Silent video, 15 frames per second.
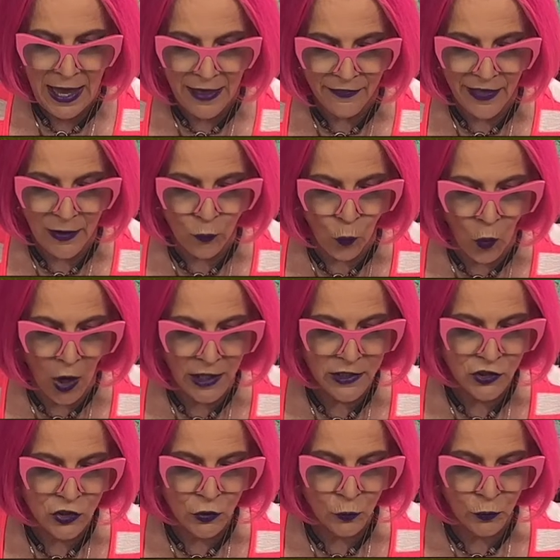And they
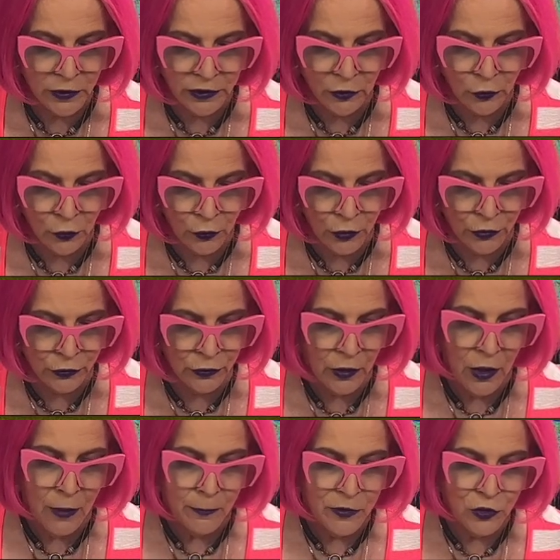wanted to recruit
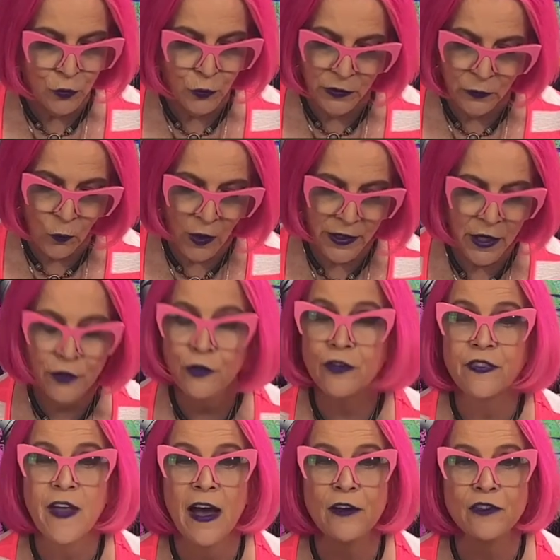between
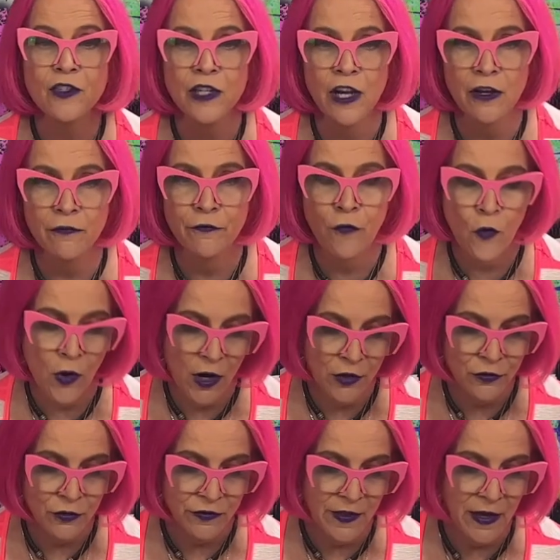100,000 and
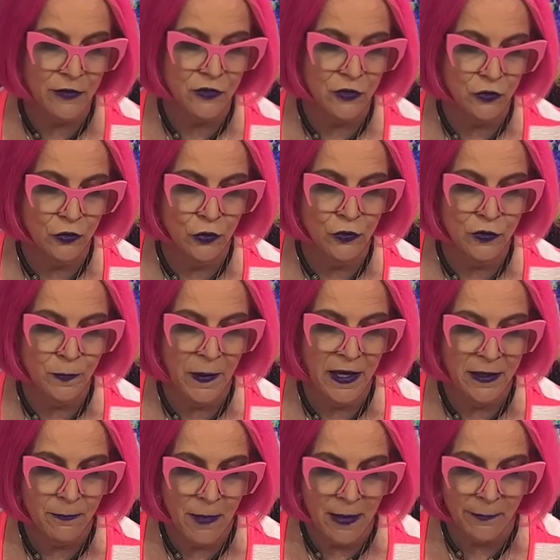400,000
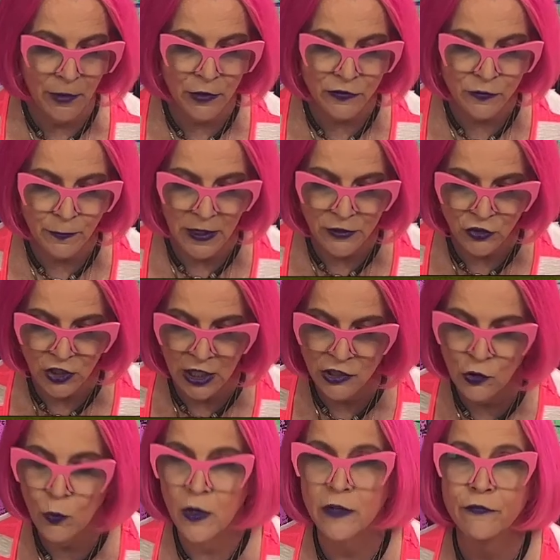dues-paying members by
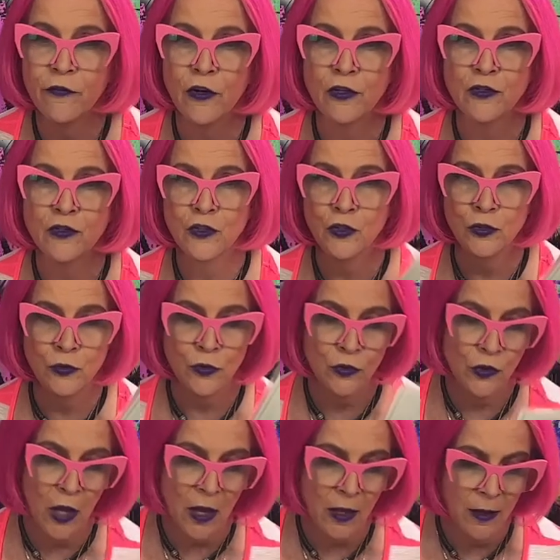January 1st,
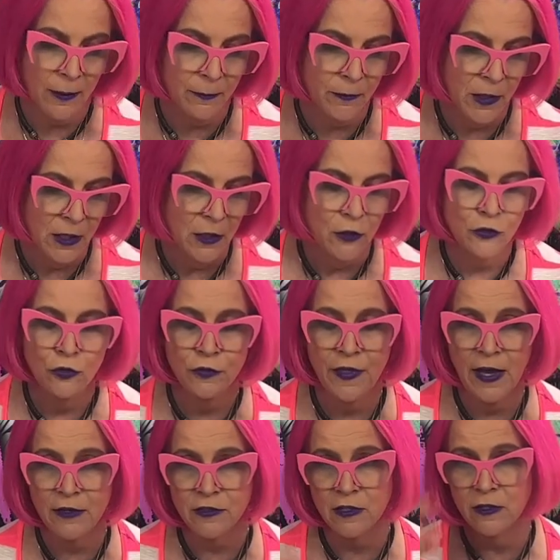
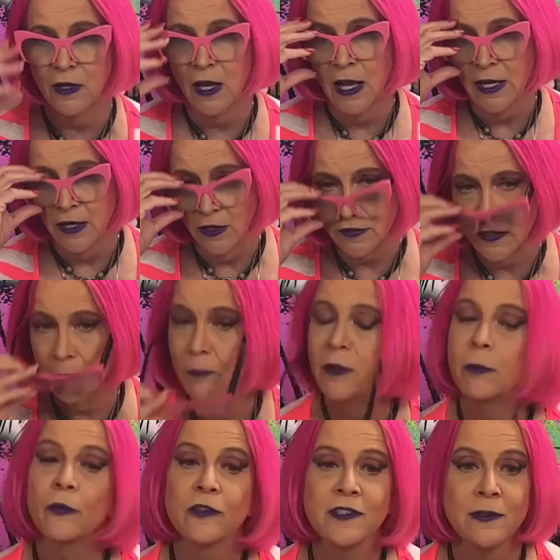2000. Now, some
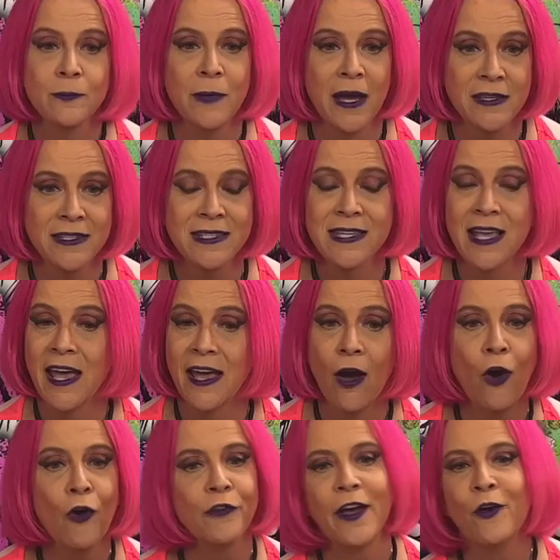people might say,
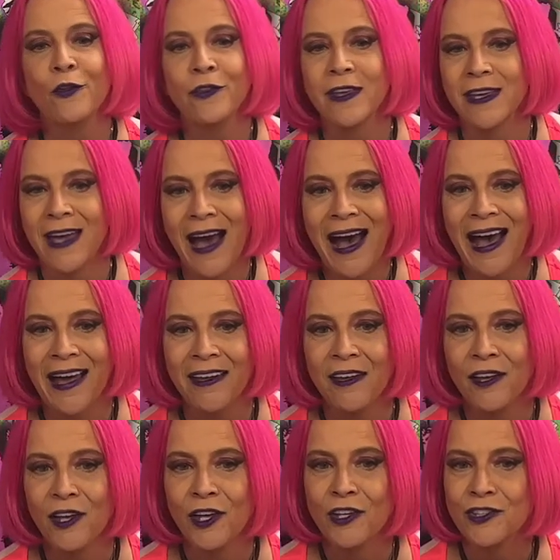oh, they only got
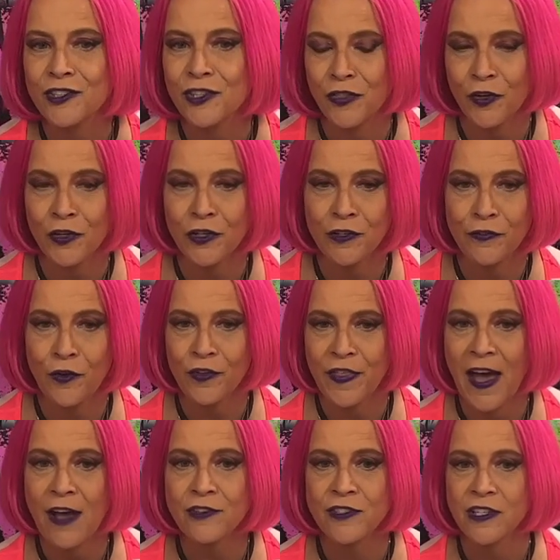to
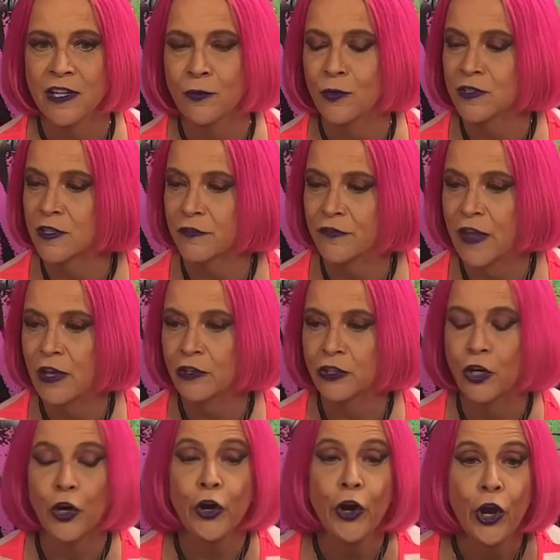34,000. It was a
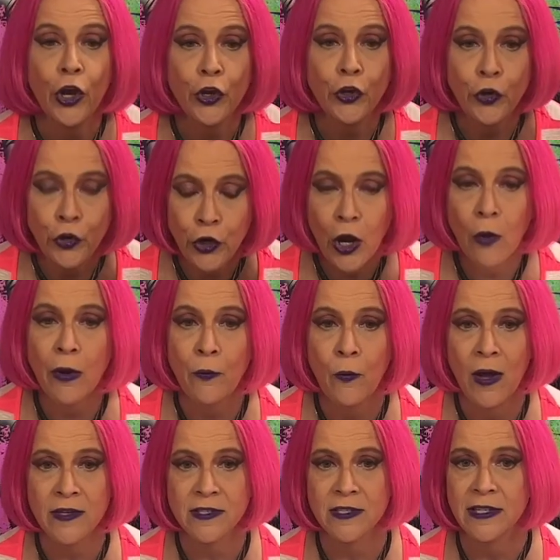failure. No, it
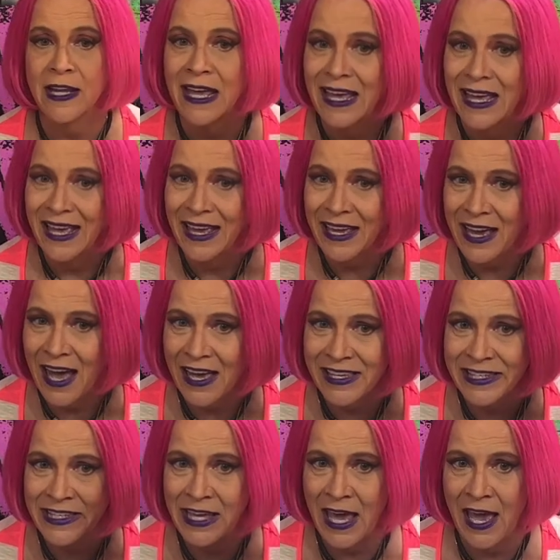wasn't. It got
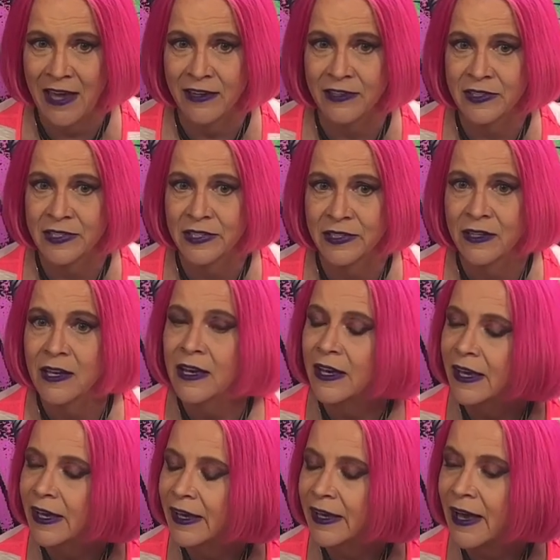yanked.
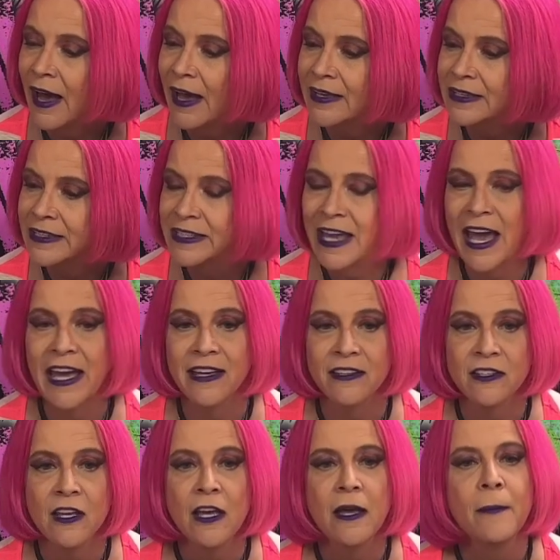
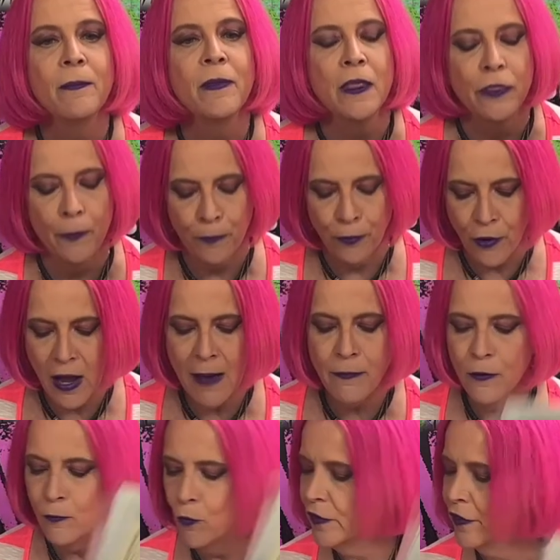The
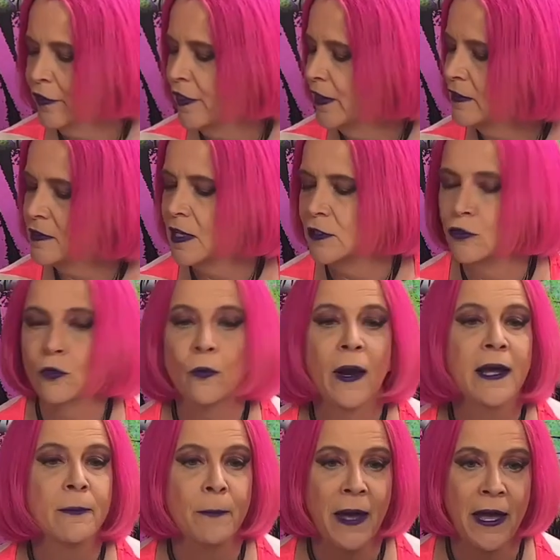problem with things like
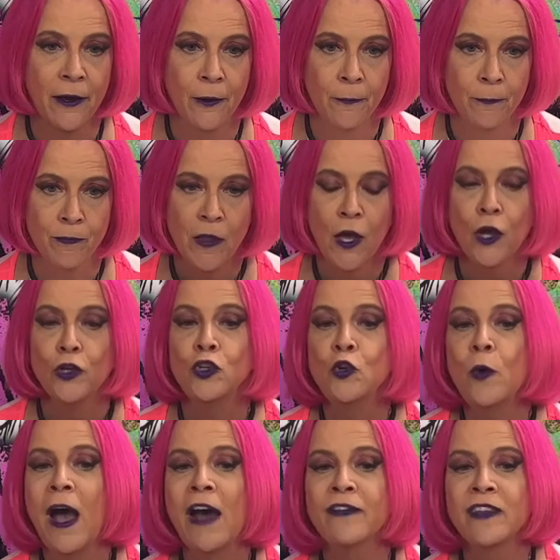direct mail,
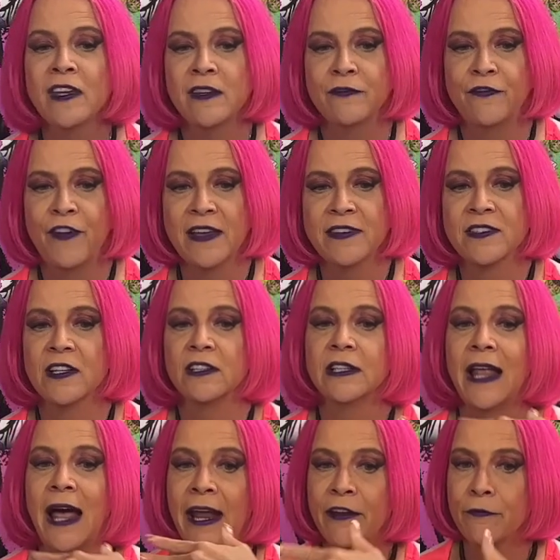you have to invest a
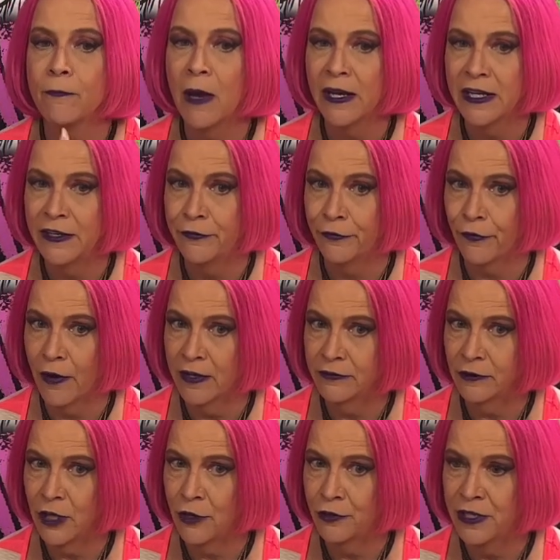lot of money
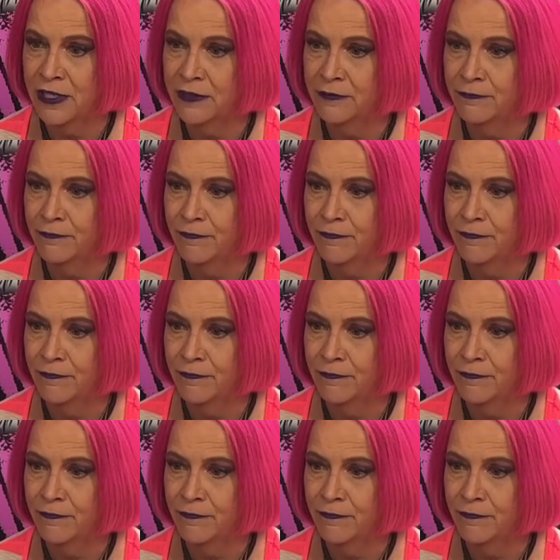front-loaded,